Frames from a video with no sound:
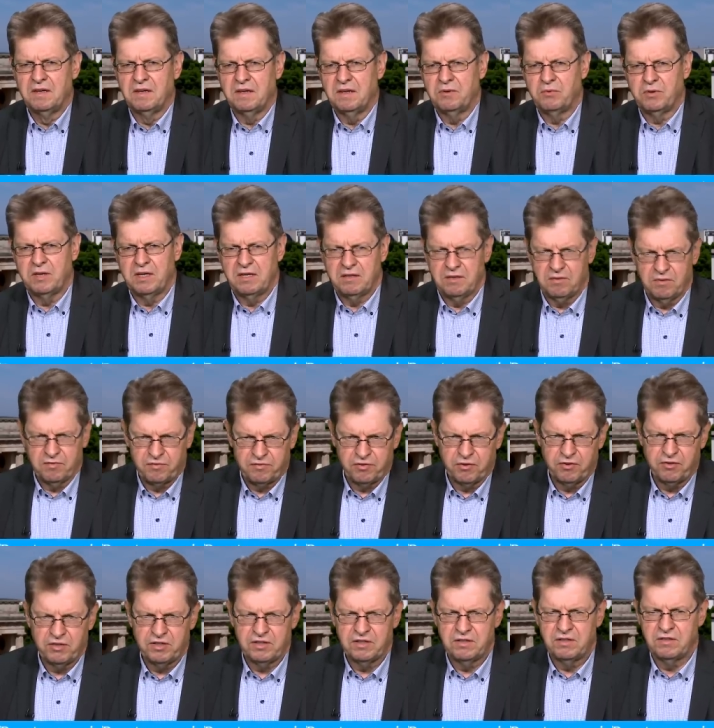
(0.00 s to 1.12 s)
we've
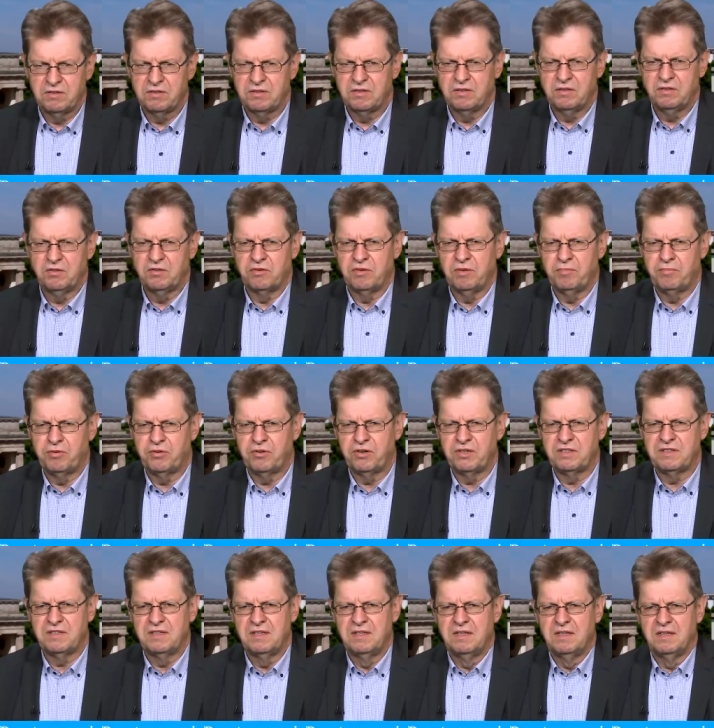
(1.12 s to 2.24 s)
heard in your
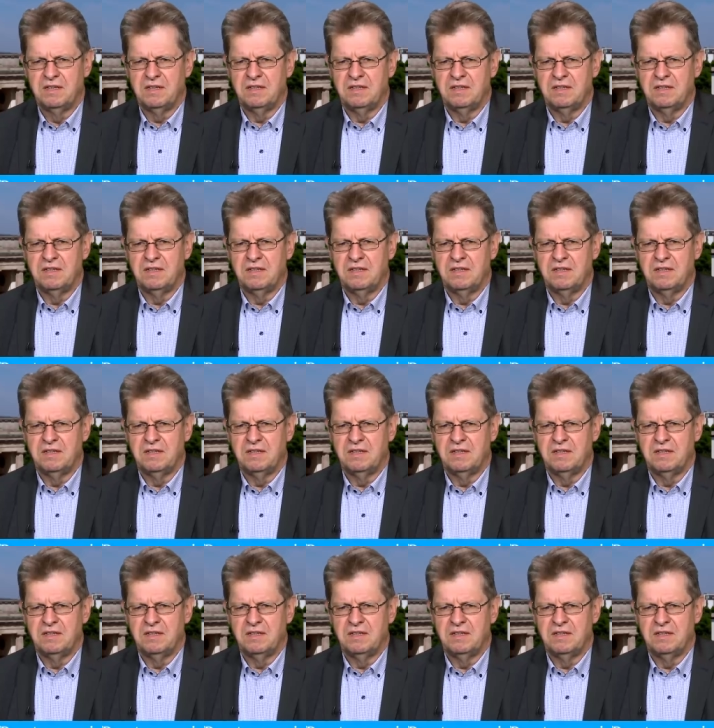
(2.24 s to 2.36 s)
report,